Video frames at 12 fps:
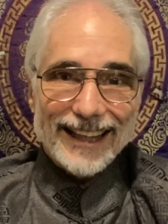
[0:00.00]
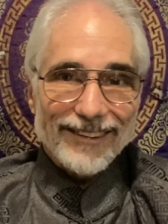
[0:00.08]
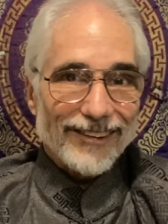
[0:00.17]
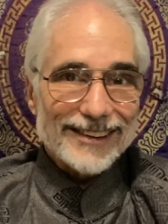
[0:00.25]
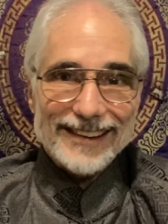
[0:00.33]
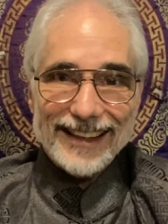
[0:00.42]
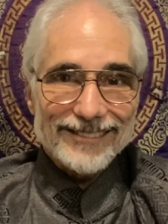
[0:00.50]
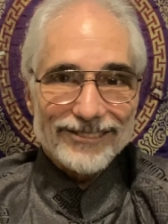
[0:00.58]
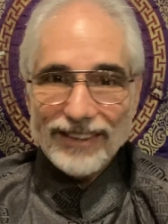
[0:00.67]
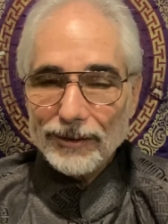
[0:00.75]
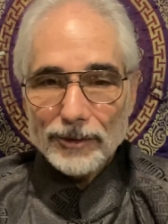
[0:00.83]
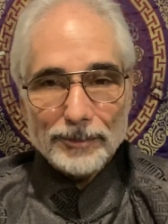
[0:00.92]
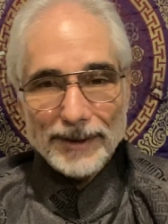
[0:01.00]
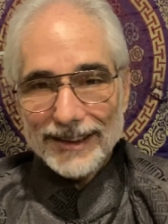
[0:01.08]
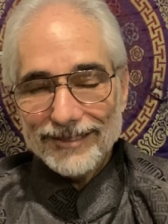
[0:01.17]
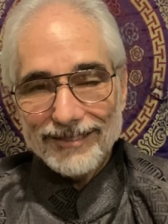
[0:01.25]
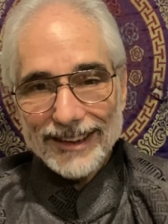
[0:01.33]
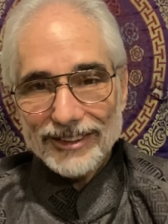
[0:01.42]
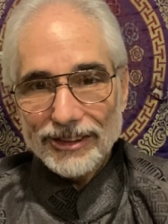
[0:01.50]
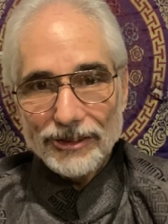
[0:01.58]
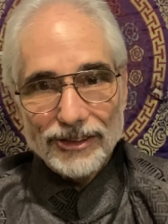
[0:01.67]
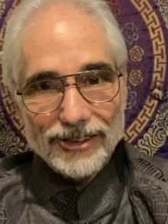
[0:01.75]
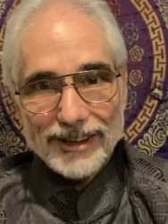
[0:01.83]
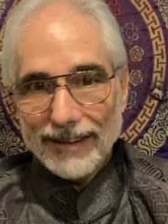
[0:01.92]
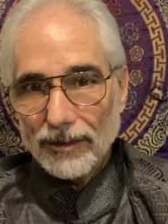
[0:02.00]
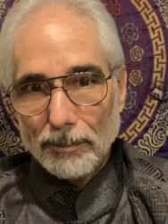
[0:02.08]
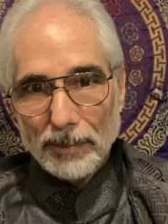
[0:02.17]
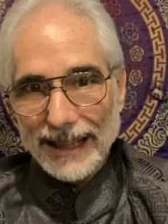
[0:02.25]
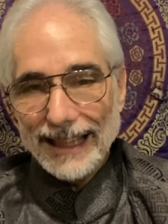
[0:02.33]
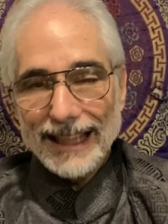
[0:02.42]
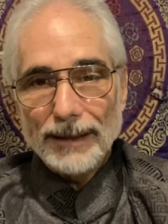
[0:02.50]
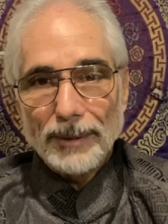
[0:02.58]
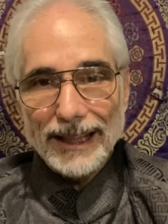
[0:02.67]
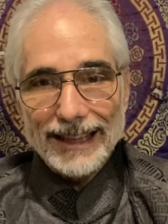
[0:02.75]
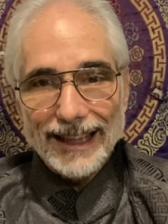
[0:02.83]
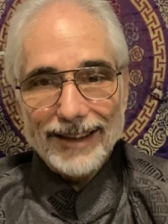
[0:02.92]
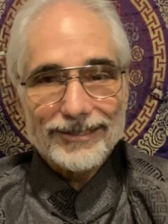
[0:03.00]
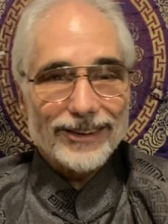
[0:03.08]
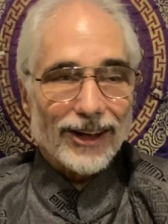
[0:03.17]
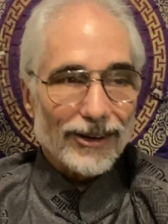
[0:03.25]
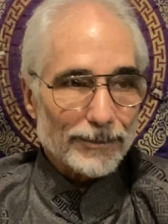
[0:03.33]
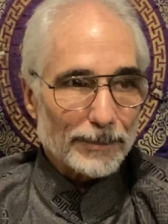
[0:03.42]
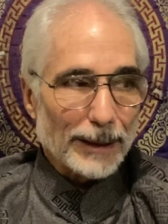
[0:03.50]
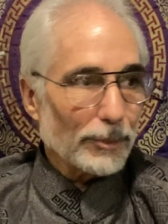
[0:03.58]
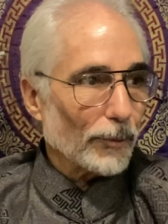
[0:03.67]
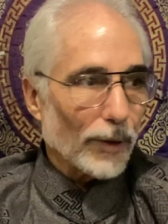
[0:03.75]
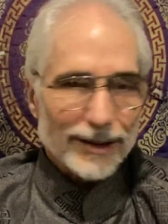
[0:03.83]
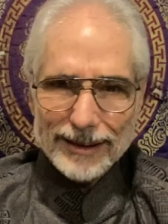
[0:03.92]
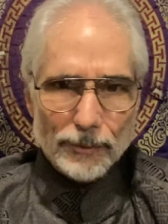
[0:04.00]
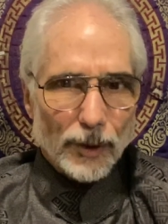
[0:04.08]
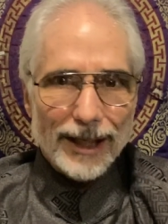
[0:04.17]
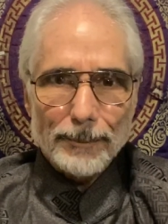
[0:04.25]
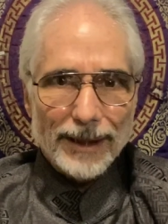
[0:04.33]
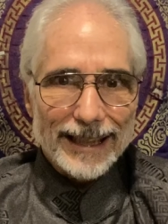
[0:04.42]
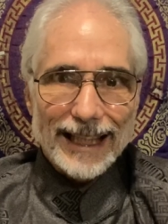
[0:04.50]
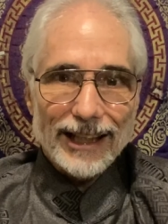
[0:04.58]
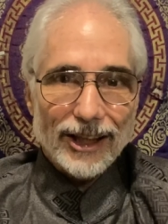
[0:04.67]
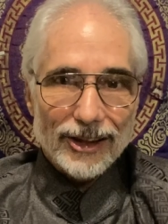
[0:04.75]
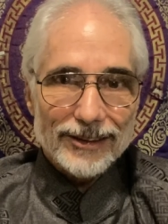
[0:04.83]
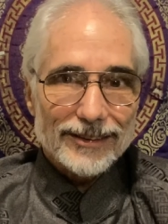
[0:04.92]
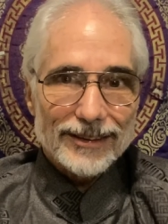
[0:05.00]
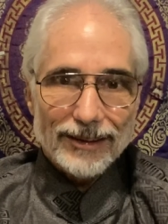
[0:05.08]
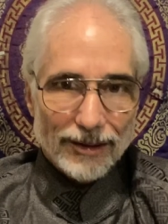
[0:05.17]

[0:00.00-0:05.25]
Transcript: I always had fun with my students, never beat anybody up, hurt people, didn't want anybody to get hurt, you know.